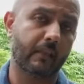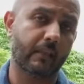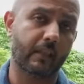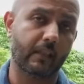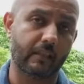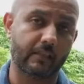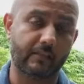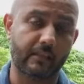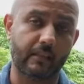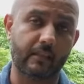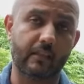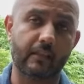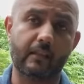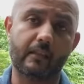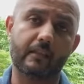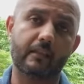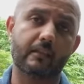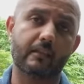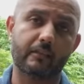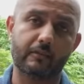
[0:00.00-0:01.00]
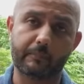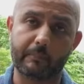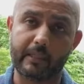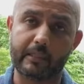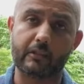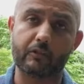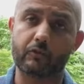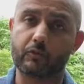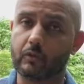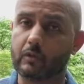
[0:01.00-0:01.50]
like I said earlier, is
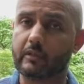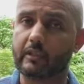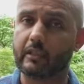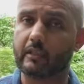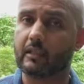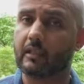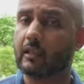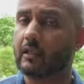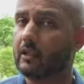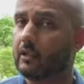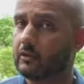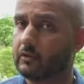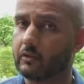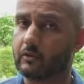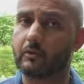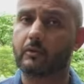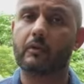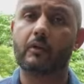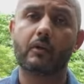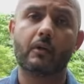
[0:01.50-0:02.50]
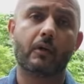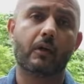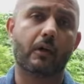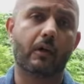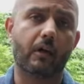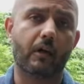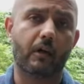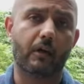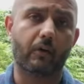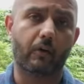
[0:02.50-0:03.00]
better suited to
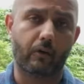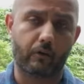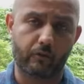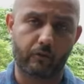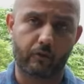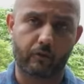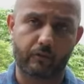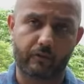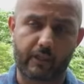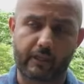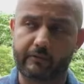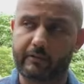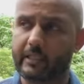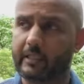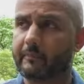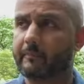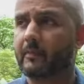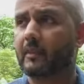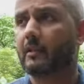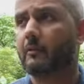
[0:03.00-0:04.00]
on-road driving.